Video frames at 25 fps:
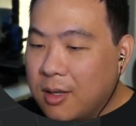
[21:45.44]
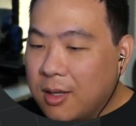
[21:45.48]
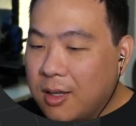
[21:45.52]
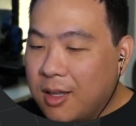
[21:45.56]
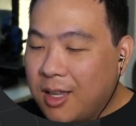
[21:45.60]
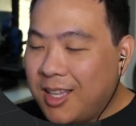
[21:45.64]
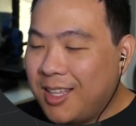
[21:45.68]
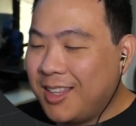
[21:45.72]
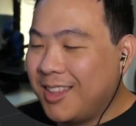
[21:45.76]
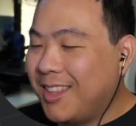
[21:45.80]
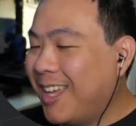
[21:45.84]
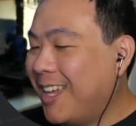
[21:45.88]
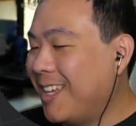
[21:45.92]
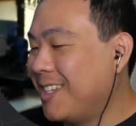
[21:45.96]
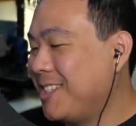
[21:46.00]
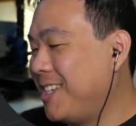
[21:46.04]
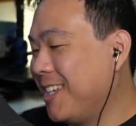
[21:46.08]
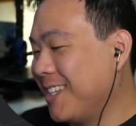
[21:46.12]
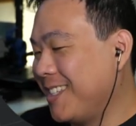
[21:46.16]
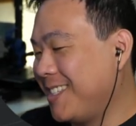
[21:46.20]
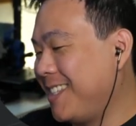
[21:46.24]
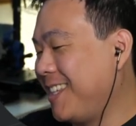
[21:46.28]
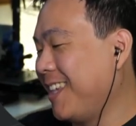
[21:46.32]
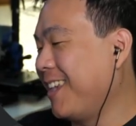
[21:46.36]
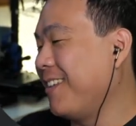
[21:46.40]
and that
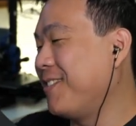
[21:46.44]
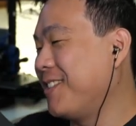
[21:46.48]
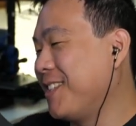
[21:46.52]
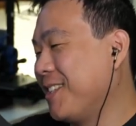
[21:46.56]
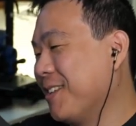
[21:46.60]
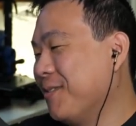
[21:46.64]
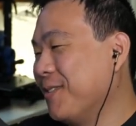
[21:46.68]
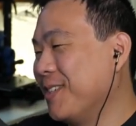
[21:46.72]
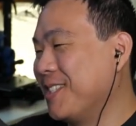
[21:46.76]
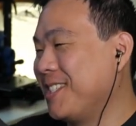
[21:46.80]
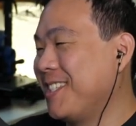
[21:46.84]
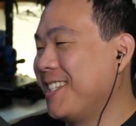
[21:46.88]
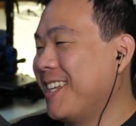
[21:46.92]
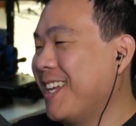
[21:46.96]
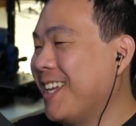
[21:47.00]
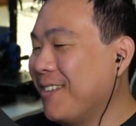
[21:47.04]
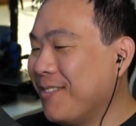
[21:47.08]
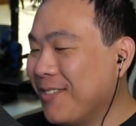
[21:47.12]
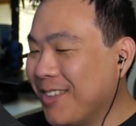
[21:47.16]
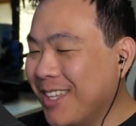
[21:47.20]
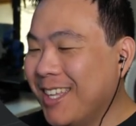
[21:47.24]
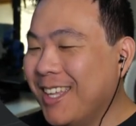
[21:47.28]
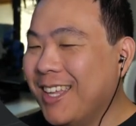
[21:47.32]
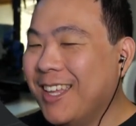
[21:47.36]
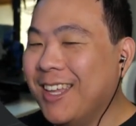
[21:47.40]
just saves so much time.
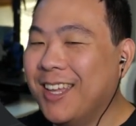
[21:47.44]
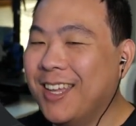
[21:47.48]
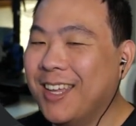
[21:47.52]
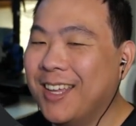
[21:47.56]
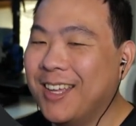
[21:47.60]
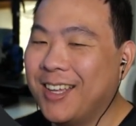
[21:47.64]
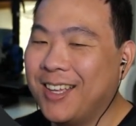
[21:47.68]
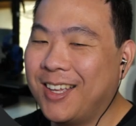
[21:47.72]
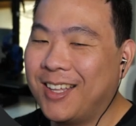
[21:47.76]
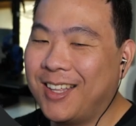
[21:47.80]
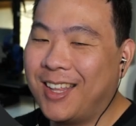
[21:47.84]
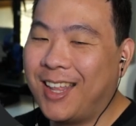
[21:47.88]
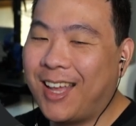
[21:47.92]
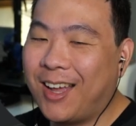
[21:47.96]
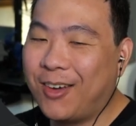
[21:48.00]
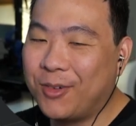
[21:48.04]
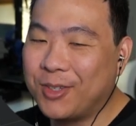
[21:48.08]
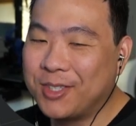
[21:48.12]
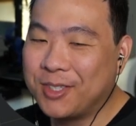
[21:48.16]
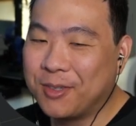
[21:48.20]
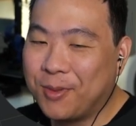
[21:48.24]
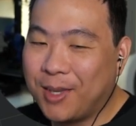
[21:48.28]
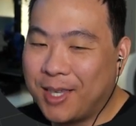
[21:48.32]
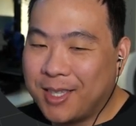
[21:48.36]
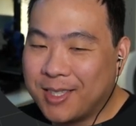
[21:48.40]
That
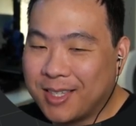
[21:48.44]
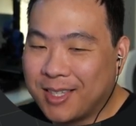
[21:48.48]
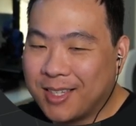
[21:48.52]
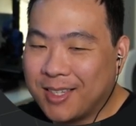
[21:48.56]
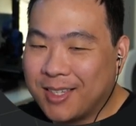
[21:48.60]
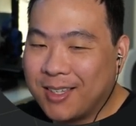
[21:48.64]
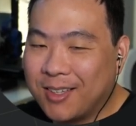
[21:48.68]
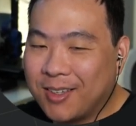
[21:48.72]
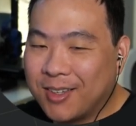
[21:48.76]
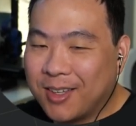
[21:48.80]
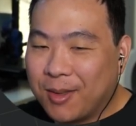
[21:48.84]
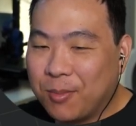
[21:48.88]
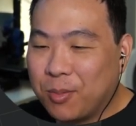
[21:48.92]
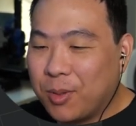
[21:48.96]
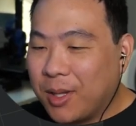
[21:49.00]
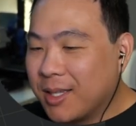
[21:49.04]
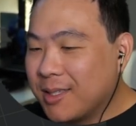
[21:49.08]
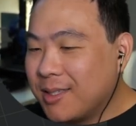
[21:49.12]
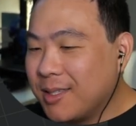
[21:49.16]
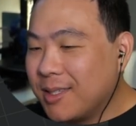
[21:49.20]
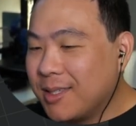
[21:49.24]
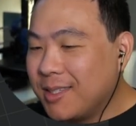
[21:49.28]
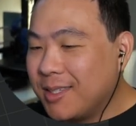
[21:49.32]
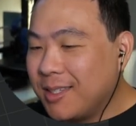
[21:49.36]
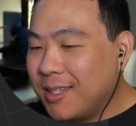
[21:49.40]
was amazing. Okay,
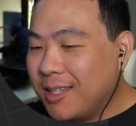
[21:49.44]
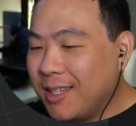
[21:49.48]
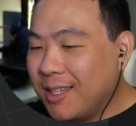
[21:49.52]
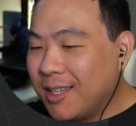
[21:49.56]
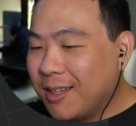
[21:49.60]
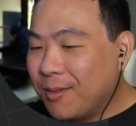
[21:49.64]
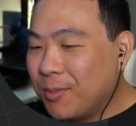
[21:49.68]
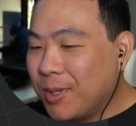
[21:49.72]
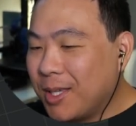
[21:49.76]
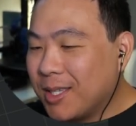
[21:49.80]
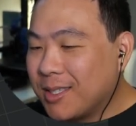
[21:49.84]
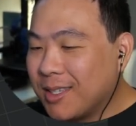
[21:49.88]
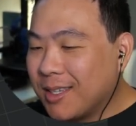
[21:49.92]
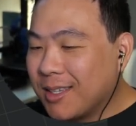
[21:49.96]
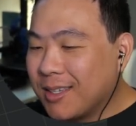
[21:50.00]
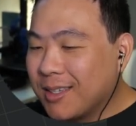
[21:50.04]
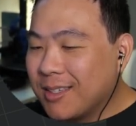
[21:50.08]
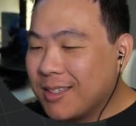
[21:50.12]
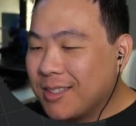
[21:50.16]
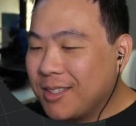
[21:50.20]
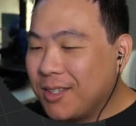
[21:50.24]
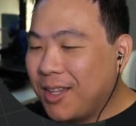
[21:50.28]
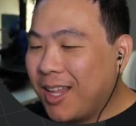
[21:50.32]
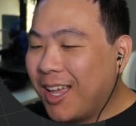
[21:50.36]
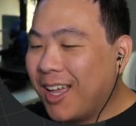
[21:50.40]
plasticity, amazing.
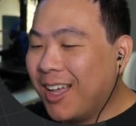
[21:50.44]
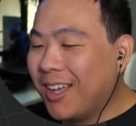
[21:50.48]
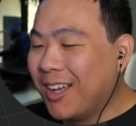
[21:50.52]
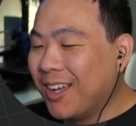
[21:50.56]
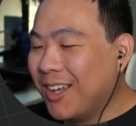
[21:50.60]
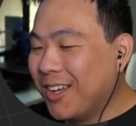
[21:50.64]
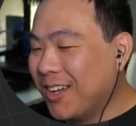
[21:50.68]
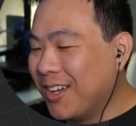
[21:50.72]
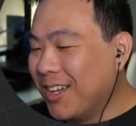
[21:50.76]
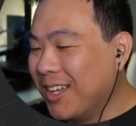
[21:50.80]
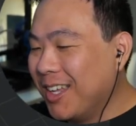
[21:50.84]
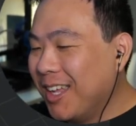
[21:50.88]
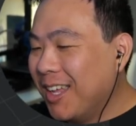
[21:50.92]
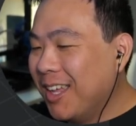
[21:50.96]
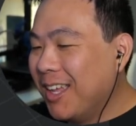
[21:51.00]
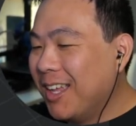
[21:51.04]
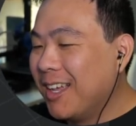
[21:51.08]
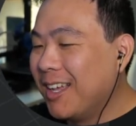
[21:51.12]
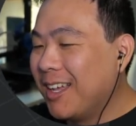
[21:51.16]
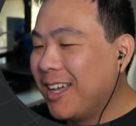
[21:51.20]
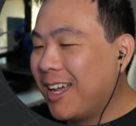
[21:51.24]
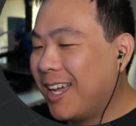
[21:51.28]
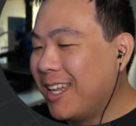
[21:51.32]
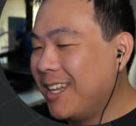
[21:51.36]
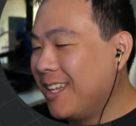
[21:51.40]
So now
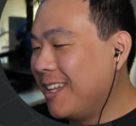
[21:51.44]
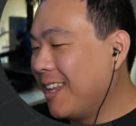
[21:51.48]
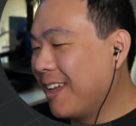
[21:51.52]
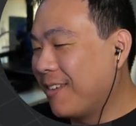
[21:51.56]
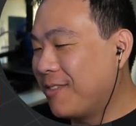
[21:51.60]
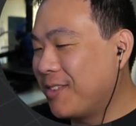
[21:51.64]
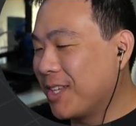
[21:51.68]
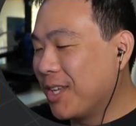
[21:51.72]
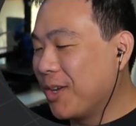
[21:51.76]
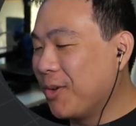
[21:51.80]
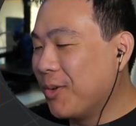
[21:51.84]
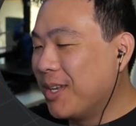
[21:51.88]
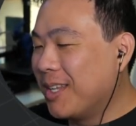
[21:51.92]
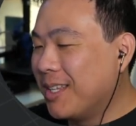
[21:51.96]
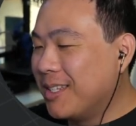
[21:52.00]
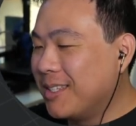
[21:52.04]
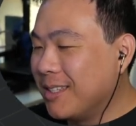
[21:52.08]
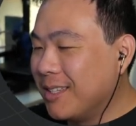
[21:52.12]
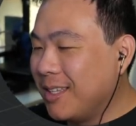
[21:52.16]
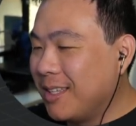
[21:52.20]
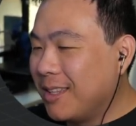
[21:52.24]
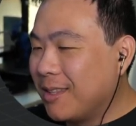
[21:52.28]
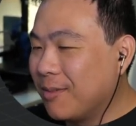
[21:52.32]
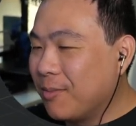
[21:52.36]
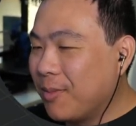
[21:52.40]
I didn't have to go in and
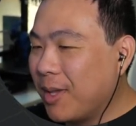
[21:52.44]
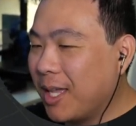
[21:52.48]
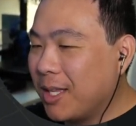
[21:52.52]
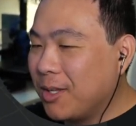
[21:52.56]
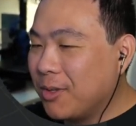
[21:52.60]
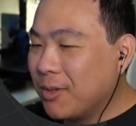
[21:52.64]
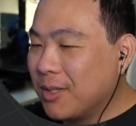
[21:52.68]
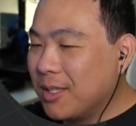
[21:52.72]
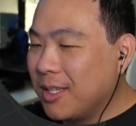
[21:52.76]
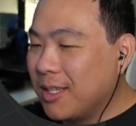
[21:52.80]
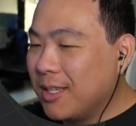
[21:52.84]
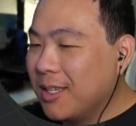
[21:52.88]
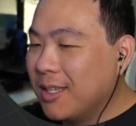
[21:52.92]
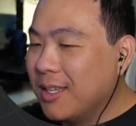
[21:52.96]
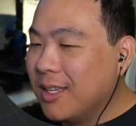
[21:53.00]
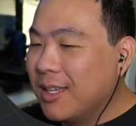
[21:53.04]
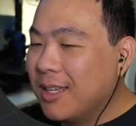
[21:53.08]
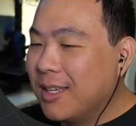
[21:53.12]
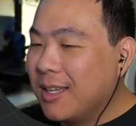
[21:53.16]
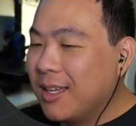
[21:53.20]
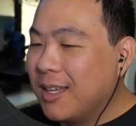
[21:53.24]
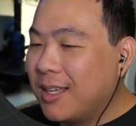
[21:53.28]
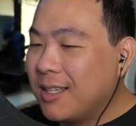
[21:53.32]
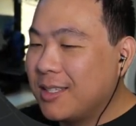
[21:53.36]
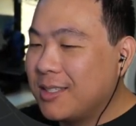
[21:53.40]
delete them manually.
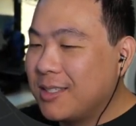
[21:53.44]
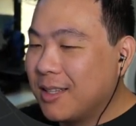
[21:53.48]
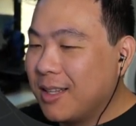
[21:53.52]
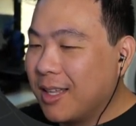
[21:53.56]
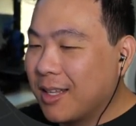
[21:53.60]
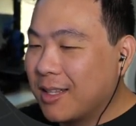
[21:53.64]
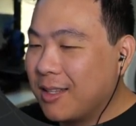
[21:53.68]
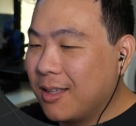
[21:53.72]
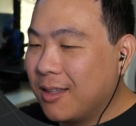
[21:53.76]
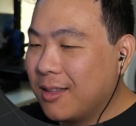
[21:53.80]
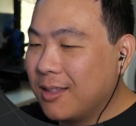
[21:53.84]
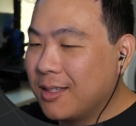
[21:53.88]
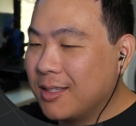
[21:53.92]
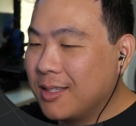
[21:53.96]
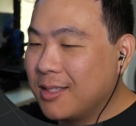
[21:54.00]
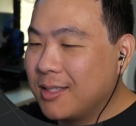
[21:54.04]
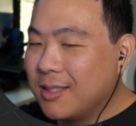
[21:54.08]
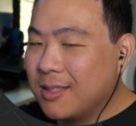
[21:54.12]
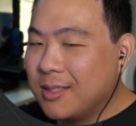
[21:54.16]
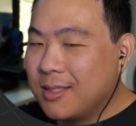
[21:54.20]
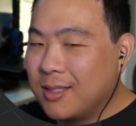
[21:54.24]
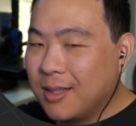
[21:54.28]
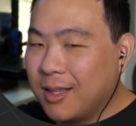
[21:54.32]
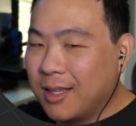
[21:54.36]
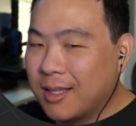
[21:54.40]
Select all this,
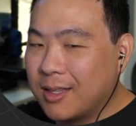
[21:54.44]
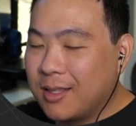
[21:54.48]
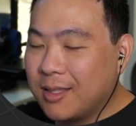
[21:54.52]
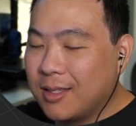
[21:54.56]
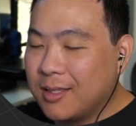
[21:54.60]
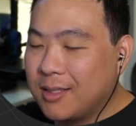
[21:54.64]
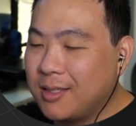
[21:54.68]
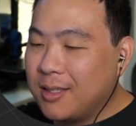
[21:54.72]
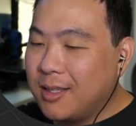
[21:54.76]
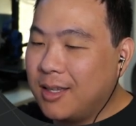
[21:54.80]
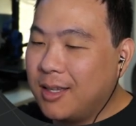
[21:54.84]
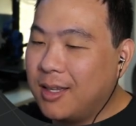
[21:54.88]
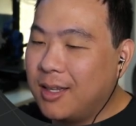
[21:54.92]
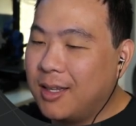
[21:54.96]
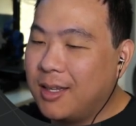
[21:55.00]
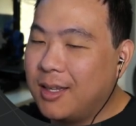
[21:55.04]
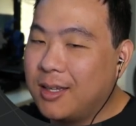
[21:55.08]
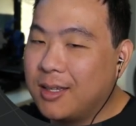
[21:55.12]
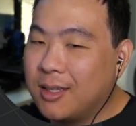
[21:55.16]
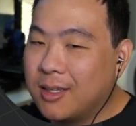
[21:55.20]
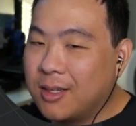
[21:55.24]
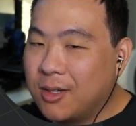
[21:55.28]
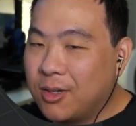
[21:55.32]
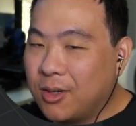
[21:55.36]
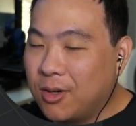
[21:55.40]
select this
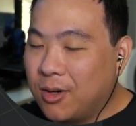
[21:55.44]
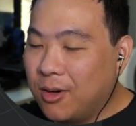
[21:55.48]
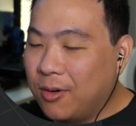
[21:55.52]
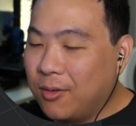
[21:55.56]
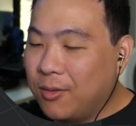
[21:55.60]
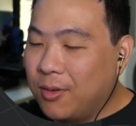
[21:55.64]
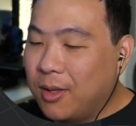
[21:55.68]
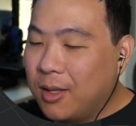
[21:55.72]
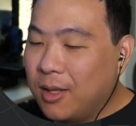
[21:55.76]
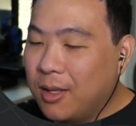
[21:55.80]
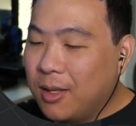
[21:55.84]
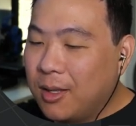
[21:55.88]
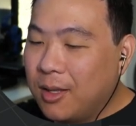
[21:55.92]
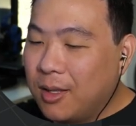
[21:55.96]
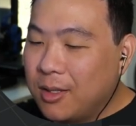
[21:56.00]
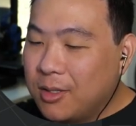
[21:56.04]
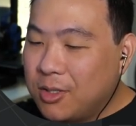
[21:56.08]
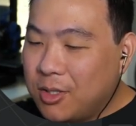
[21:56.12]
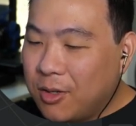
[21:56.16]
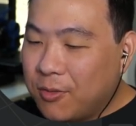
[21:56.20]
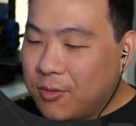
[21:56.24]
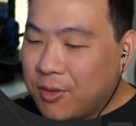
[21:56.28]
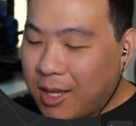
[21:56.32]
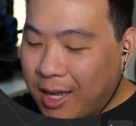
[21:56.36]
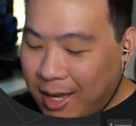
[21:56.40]
curve,
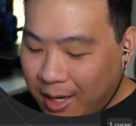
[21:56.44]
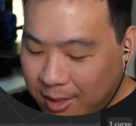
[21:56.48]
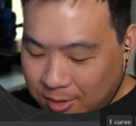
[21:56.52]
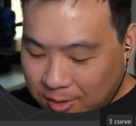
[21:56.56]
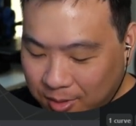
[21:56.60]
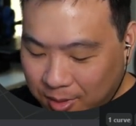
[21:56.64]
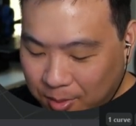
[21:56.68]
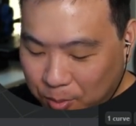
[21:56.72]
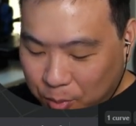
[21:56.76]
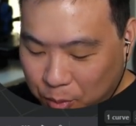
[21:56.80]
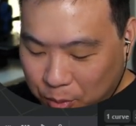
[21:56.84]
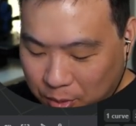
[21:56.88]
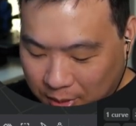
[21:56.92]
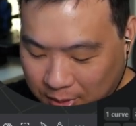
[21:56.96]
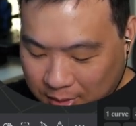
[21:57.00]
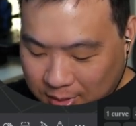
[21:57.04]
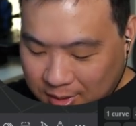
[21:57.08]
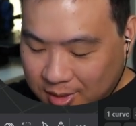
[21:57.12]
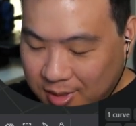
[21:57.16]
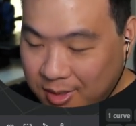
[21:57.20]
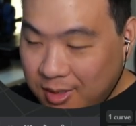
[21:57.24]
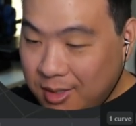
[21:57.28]
Shift I to imprint